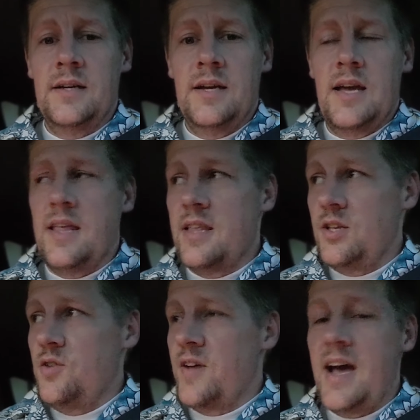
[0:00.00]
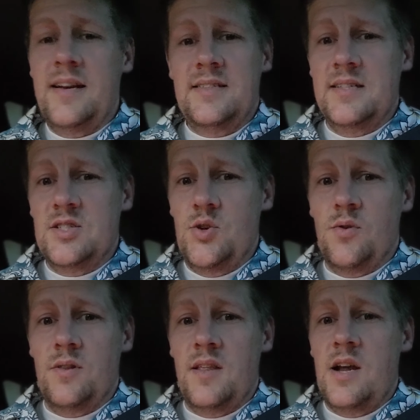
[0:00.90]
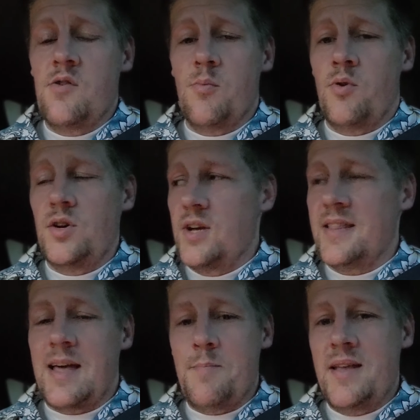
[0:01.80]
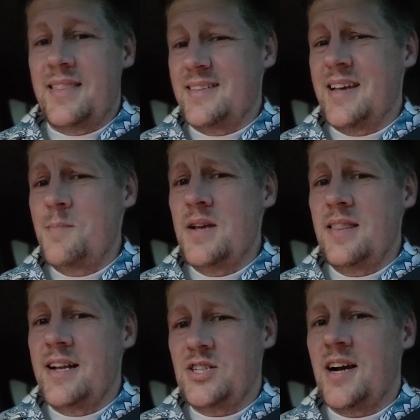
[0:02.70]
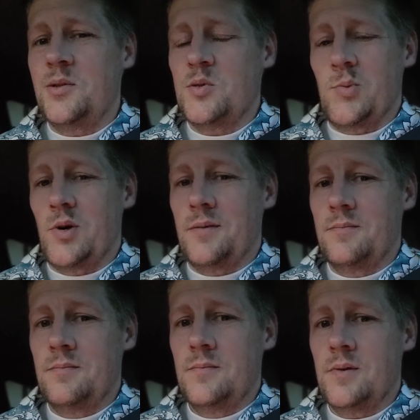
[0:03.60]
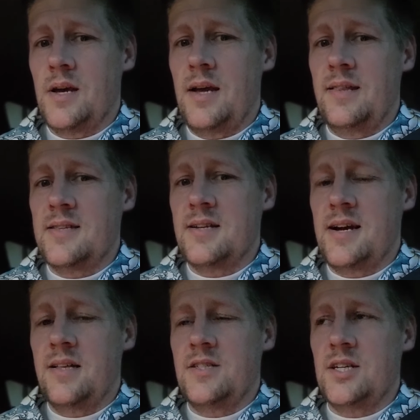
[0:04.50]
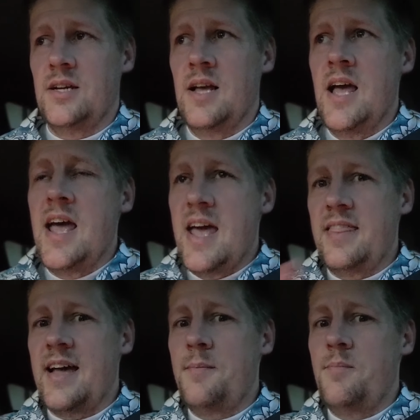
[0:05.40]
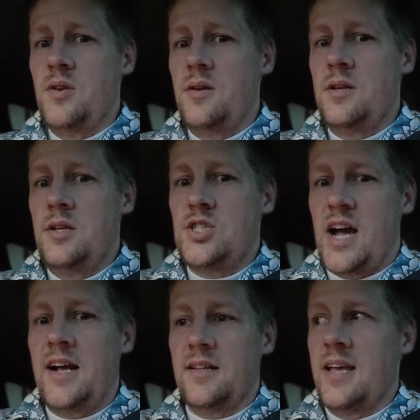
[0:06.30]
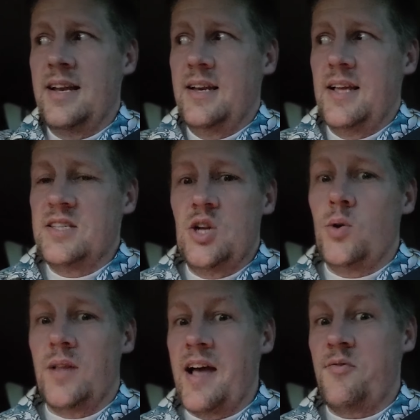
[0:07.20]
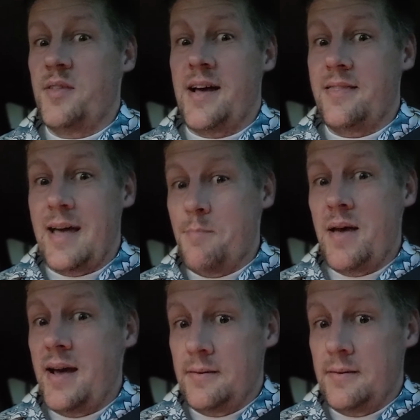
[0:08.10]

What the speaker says: and that you've had since the day you were born. You got that pet the same day that child was born, okay, in this analogy. And that child doesn't know life without that pet.